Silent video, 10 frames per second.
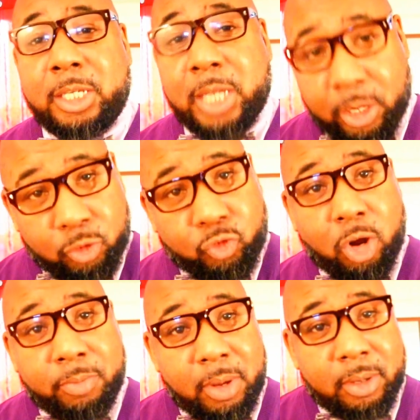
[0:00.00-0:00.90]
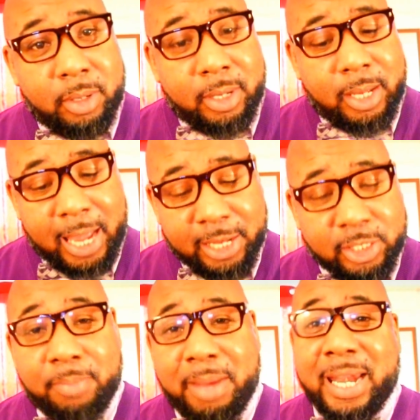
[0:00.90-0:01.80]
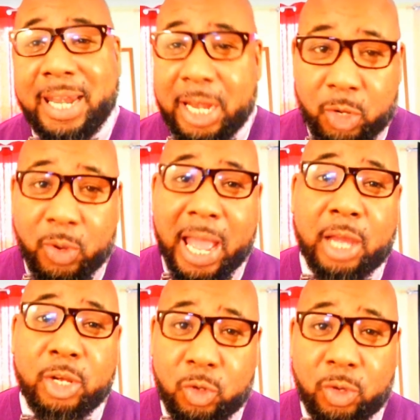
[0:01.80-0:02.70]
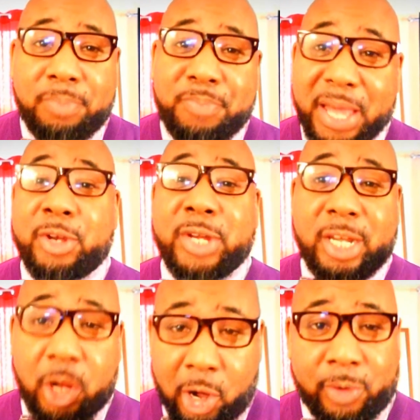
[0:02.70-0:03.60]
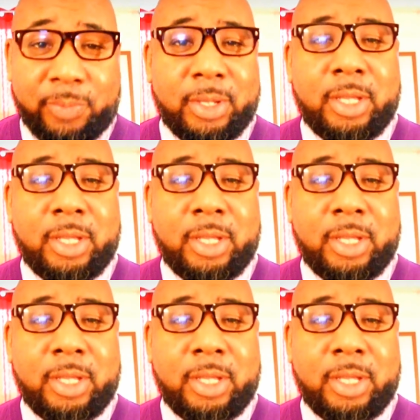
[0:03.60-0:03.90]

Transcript: Donald Trump had somebody that knew how to do it better than her.